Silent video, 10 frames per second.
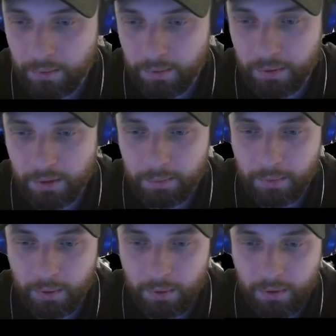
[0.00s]
we do
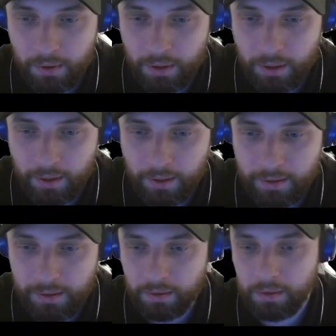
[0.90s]
explore.
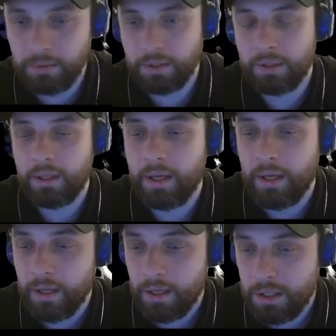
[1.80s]
So load it.
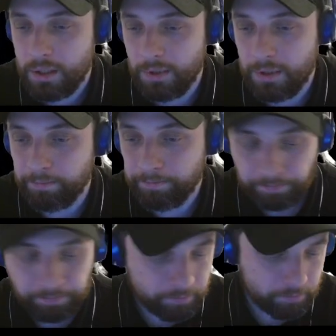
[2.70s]
Sweet.
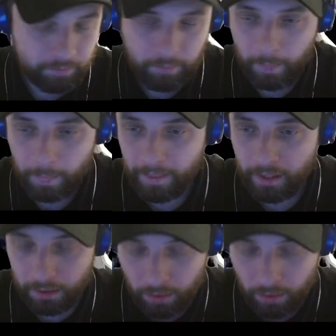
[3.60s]
In